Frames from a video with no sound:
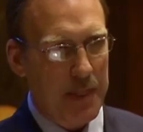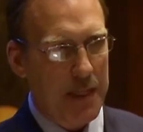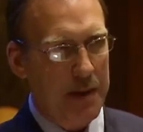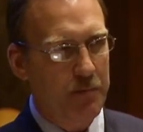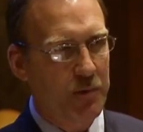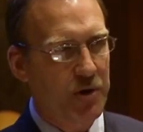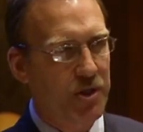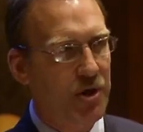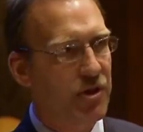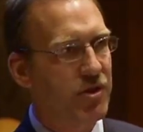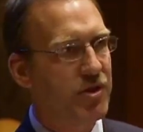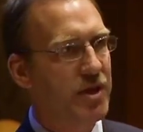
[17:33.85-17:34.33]

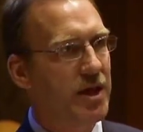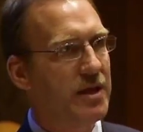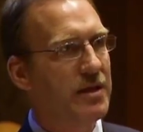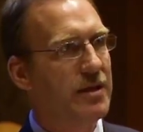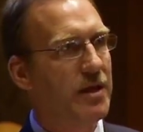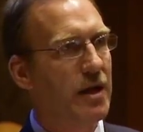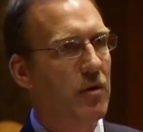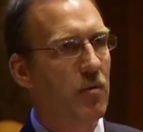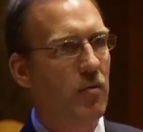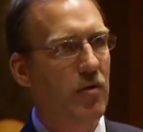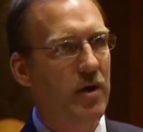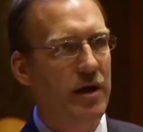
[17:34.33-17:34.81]
but the thing
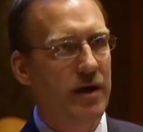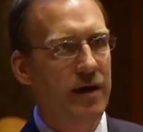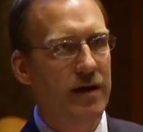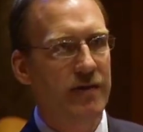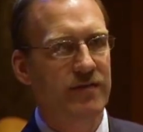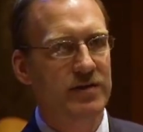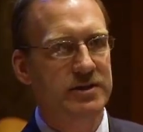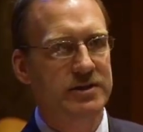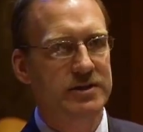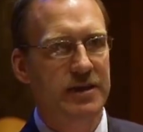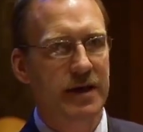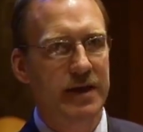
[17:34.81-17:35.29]
that I want to
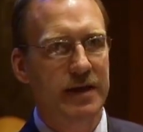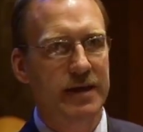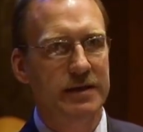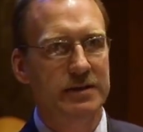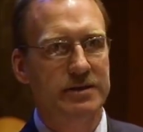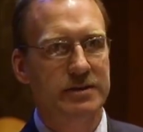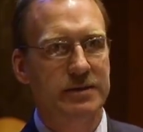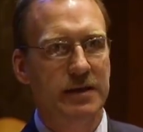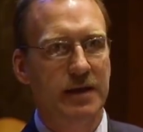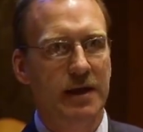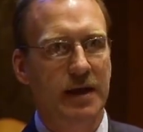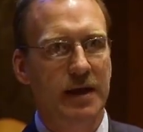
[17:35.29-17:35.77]

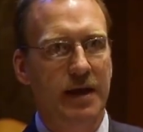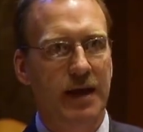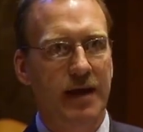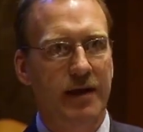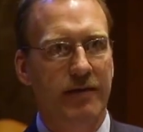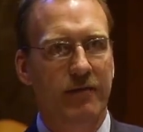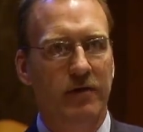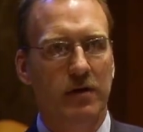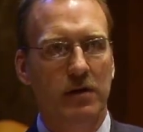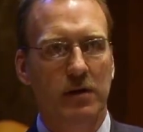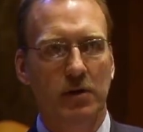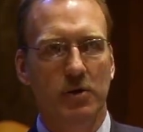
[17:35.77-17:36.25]
emphasize in kind
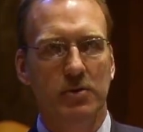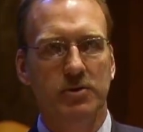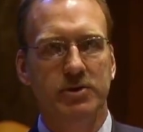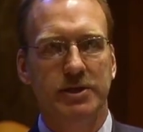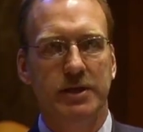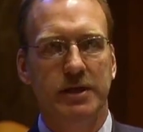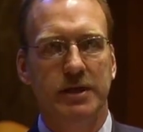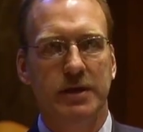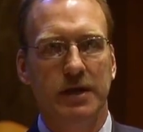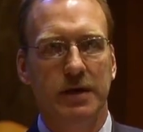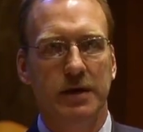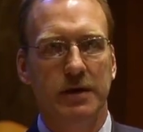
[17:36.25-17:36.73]
of
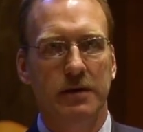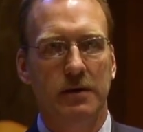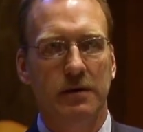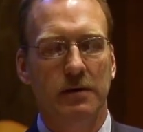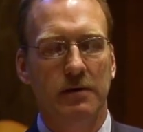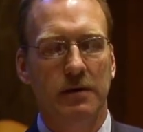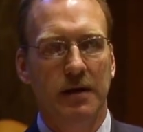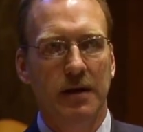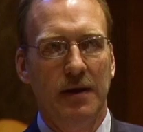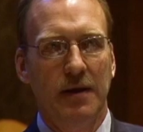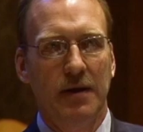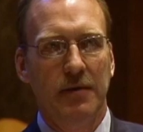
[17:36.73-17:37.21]
closing here
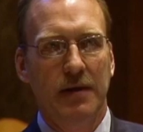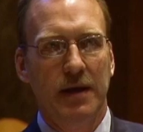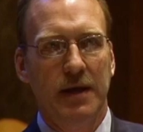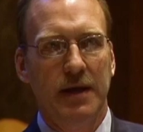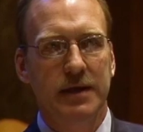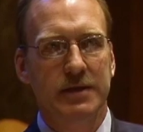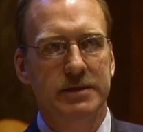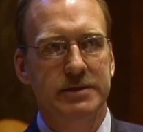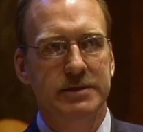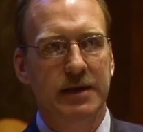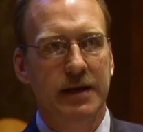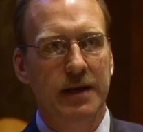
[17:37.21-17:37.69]

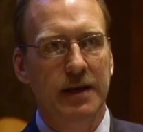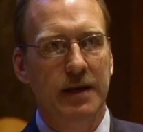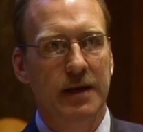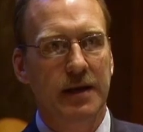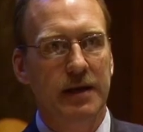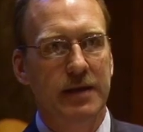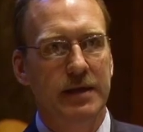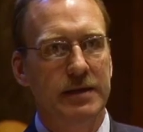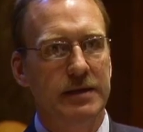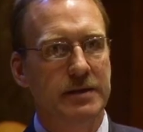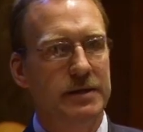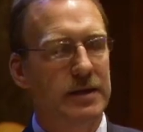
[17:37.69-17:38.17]
is that
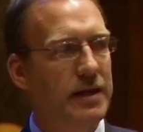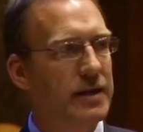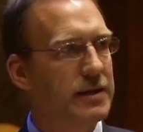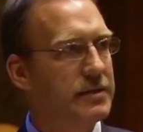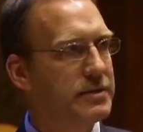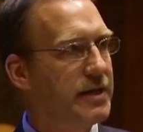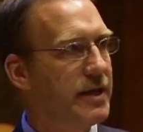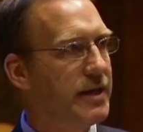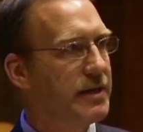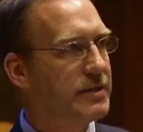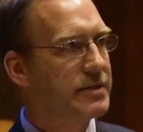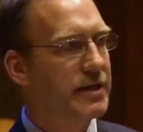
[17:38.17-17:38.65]
it, it
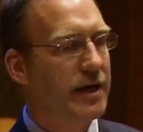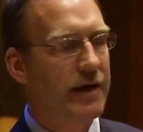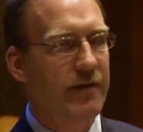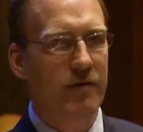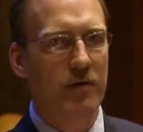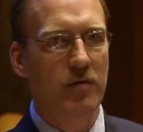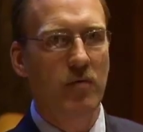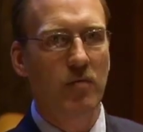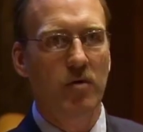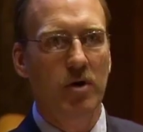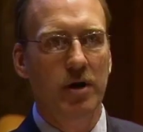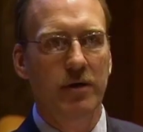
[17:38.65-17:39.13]
takes
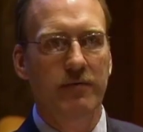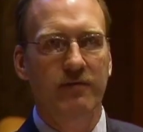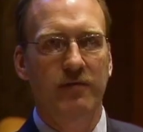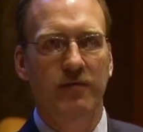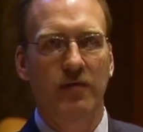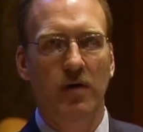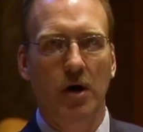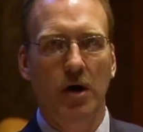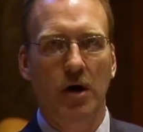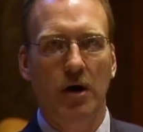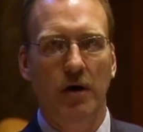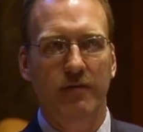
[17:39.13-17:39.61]
everyone
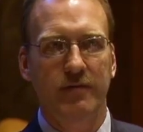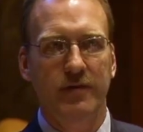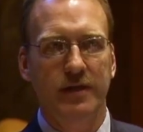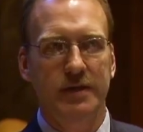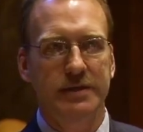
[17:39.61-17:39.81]
involved.